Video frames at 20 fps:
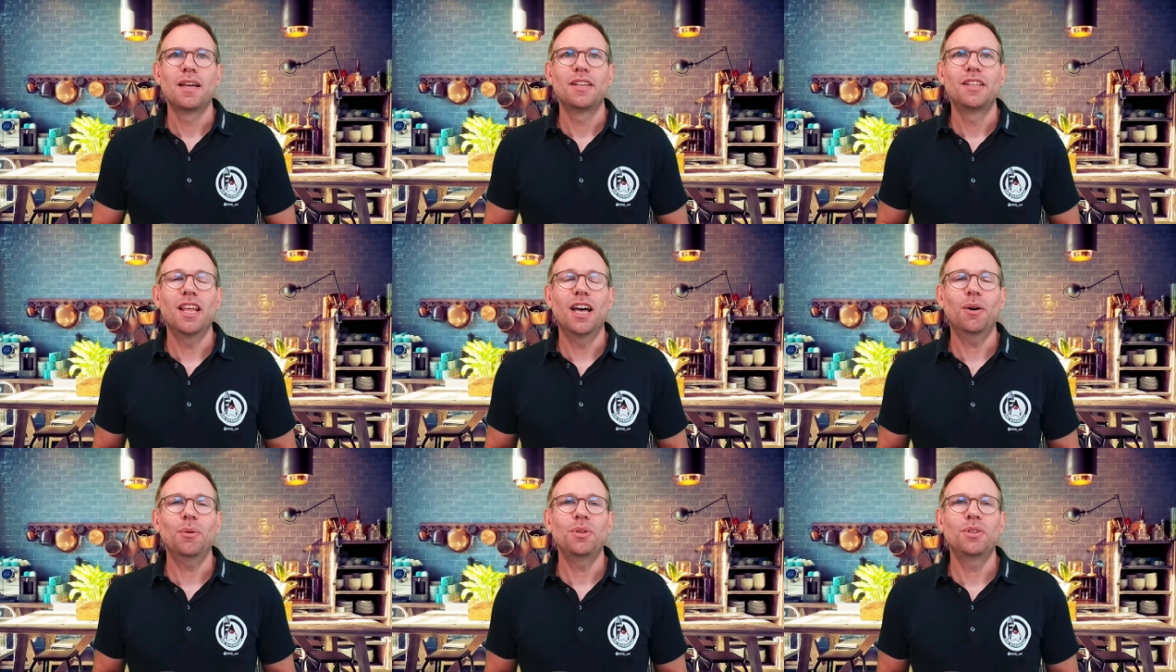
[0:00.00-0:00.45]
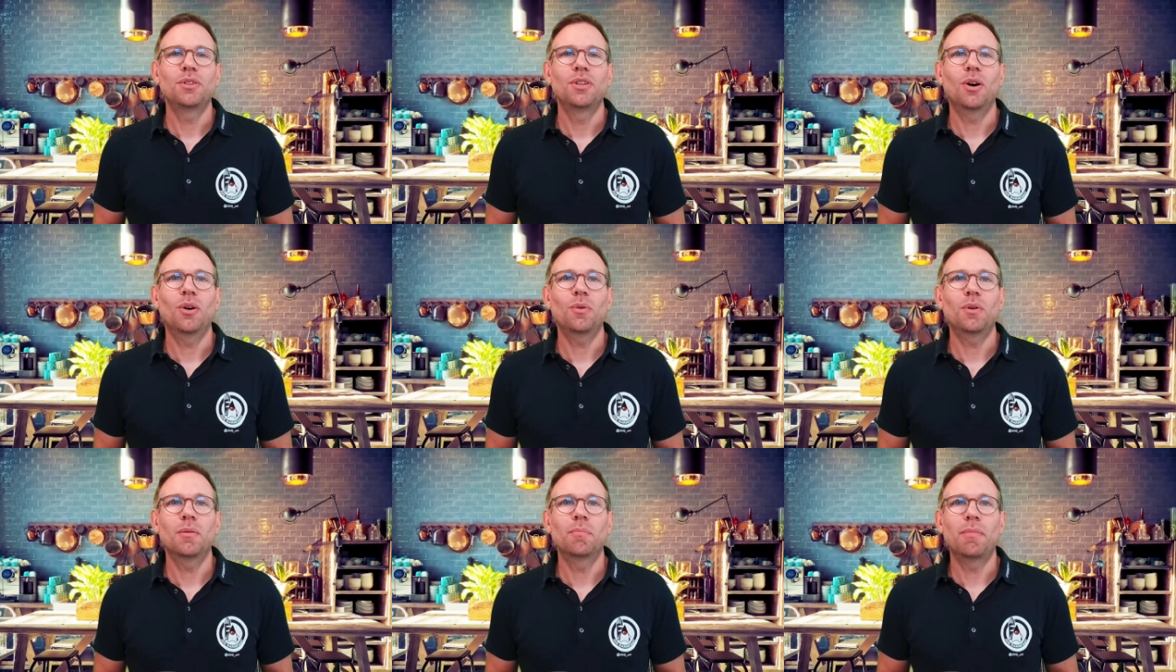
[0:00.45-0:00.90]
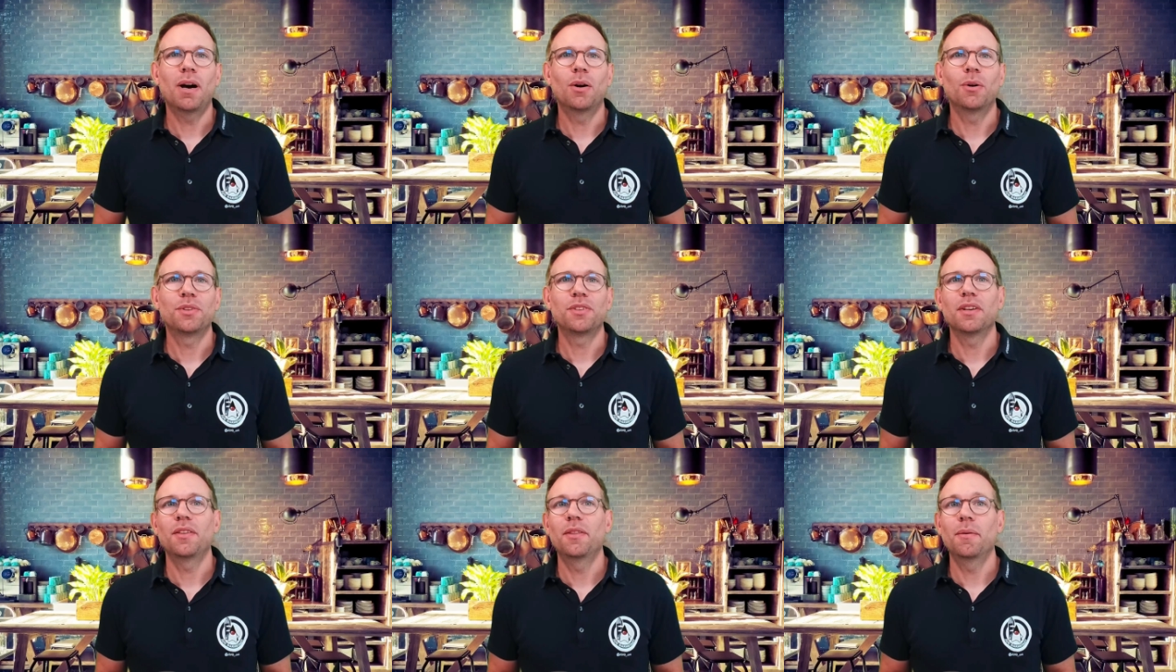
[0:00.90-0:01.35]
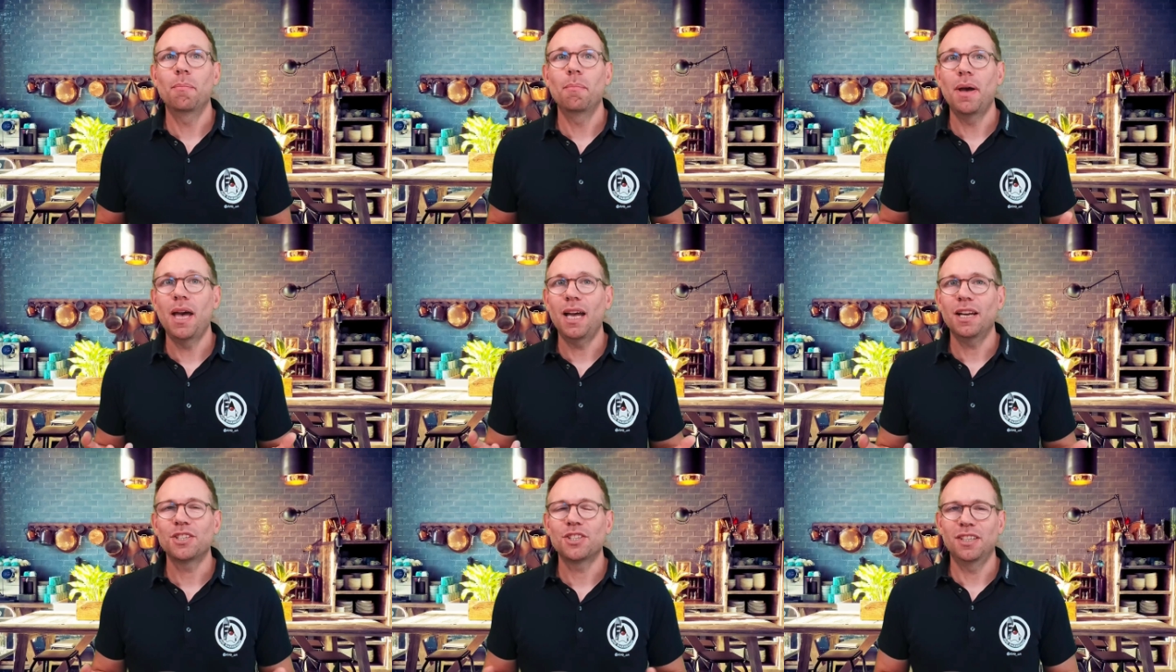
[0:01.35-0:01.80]
Now you know about the
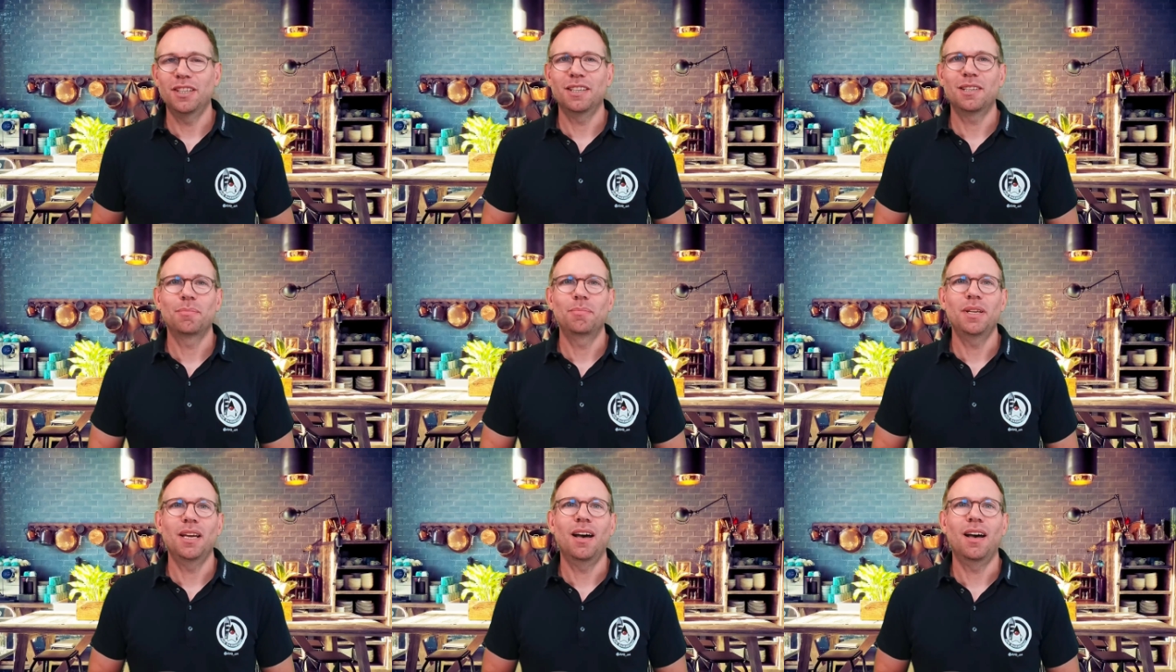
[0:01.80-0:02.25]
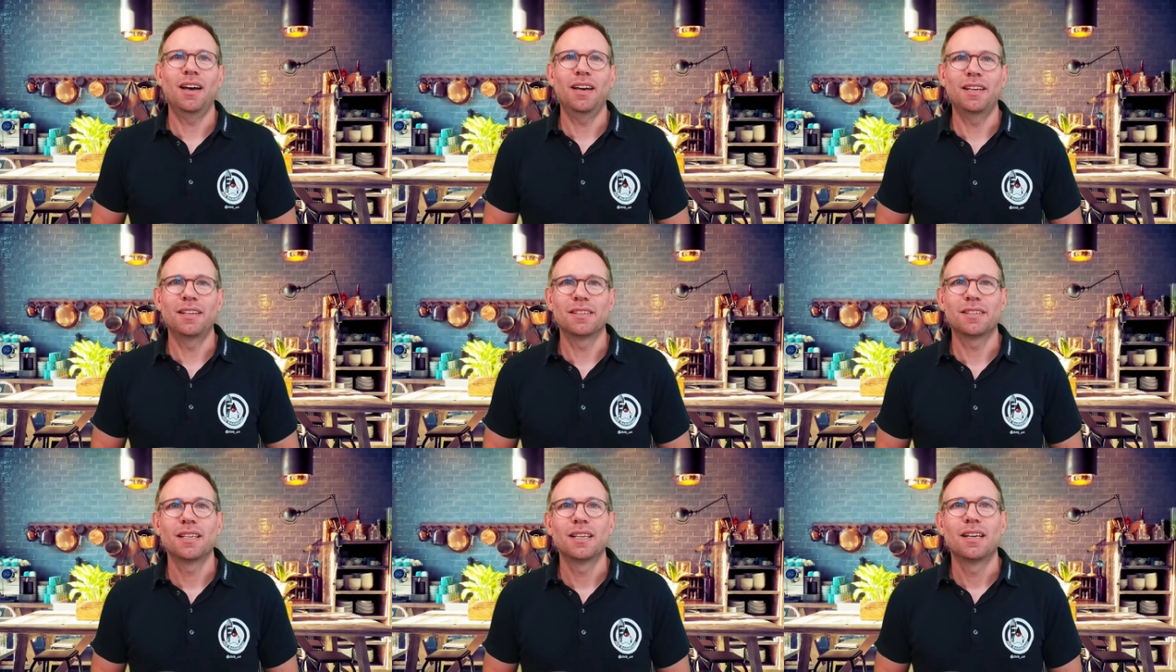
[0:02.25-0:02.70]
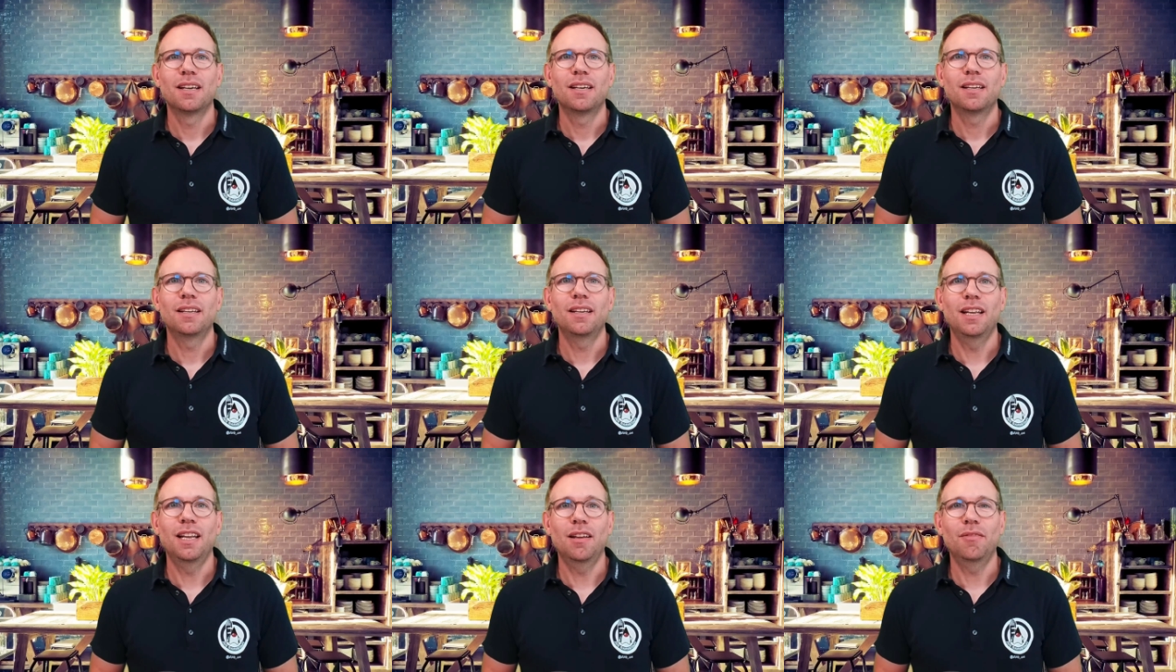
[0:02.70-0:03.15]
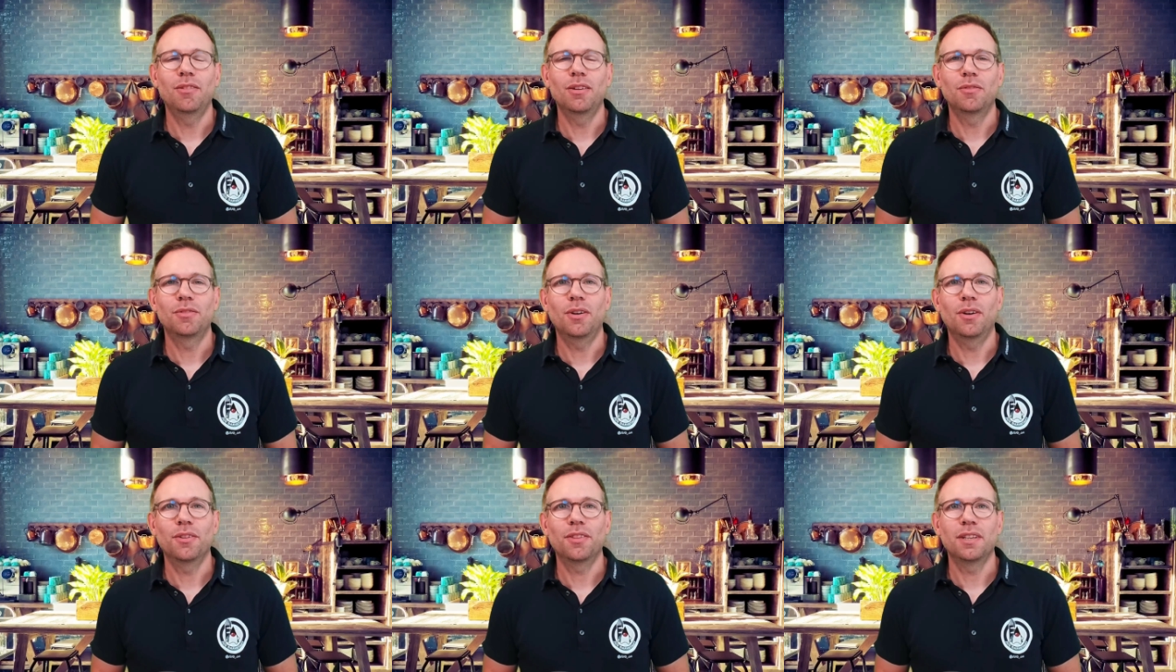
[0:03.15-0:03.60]
magic behind level
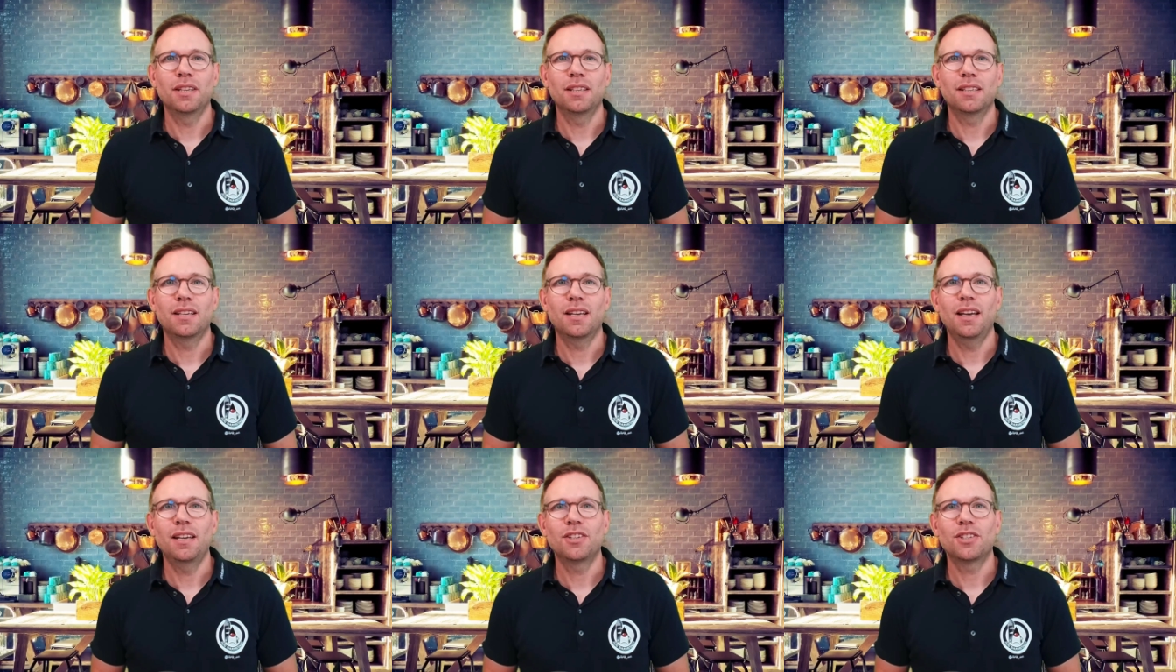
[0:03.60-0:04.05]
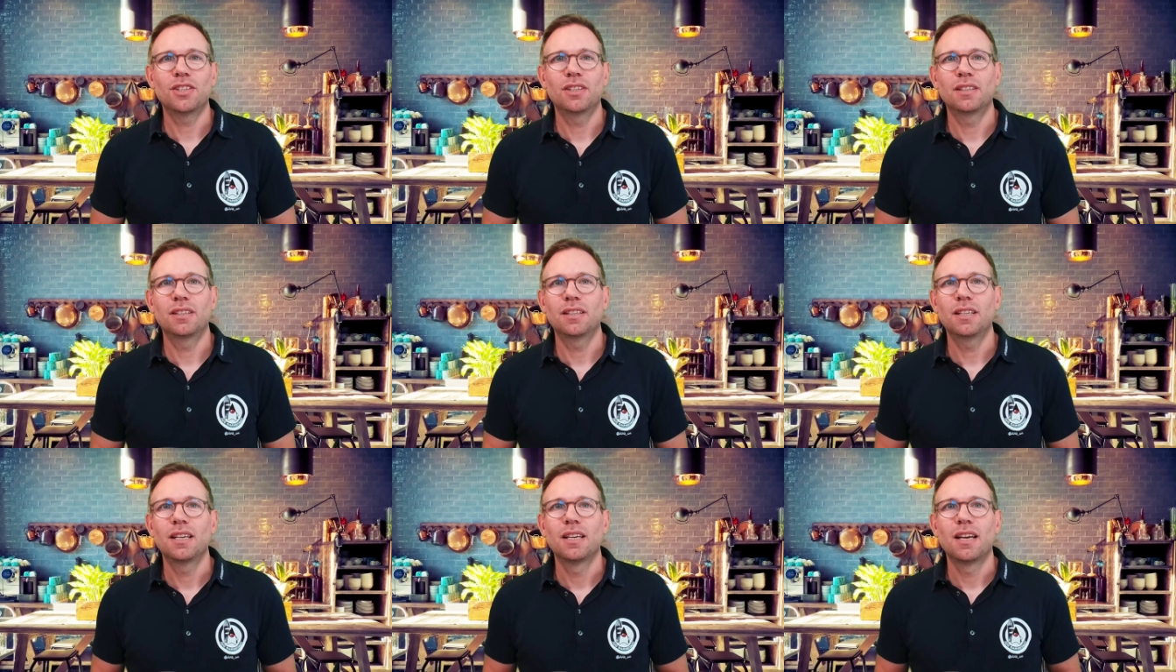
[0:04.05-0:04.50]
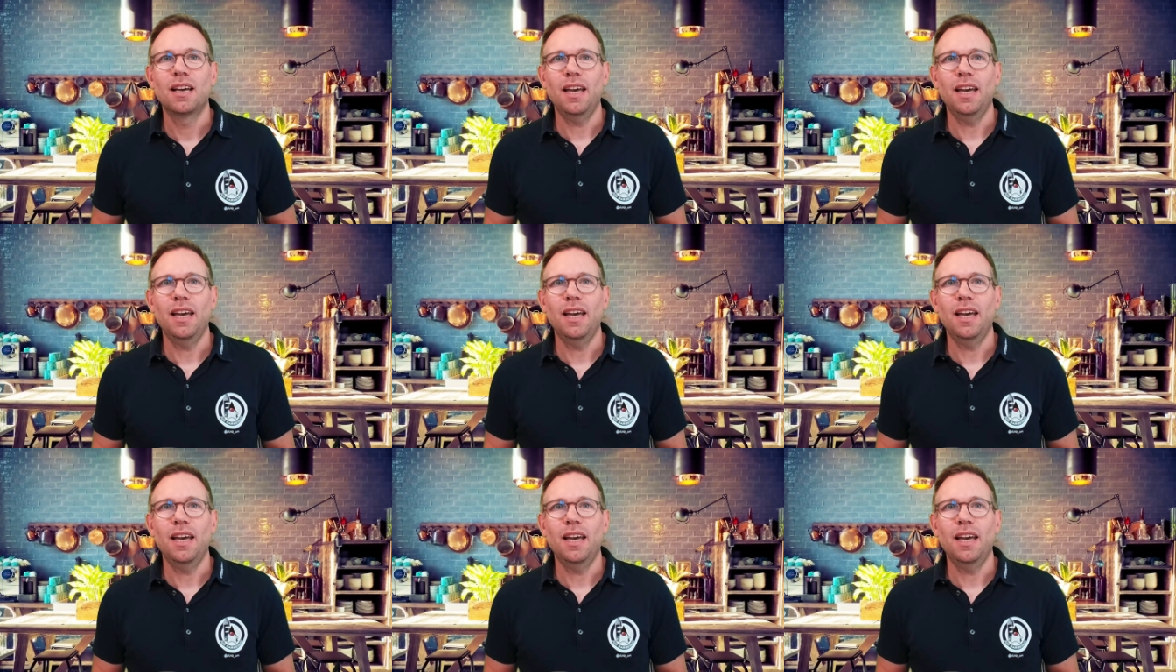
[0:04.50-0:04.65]
of authentication,